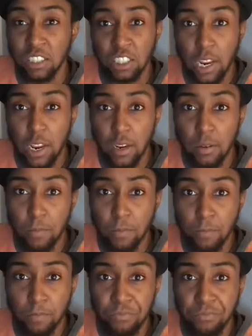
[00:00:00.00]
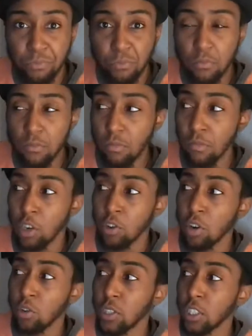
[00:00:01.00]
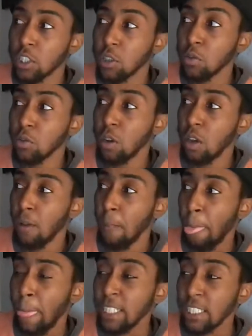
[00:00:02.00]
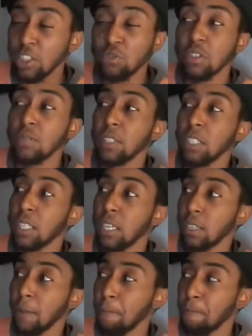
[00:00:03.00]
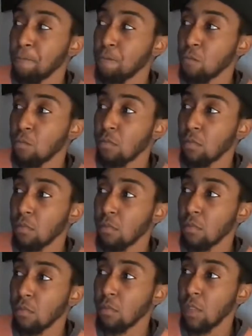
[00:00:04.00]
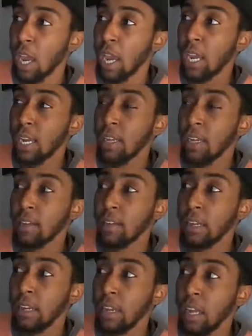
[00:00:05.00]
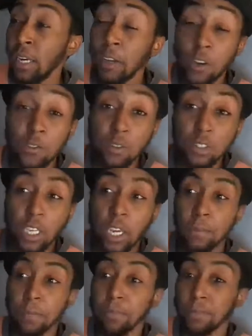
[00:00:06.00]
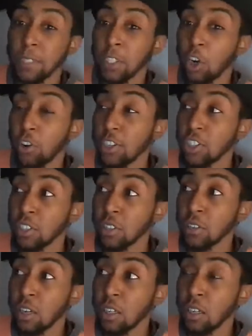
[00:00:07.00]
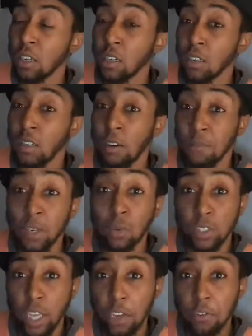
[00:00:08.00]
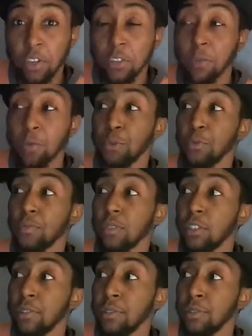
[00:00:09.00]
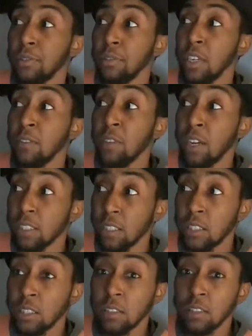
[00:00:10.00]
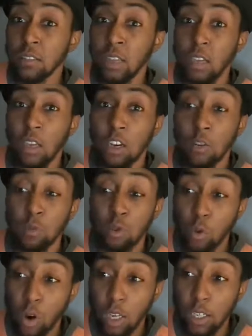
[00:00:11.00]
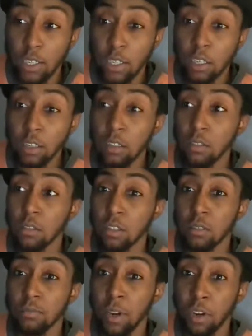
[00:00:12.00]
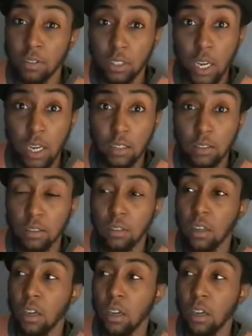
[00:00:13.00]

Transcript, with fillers: shame you know and it's so it's interesting because i i and others kept encouraging a, a fellow skater in the group to invest in a more quality pair of skates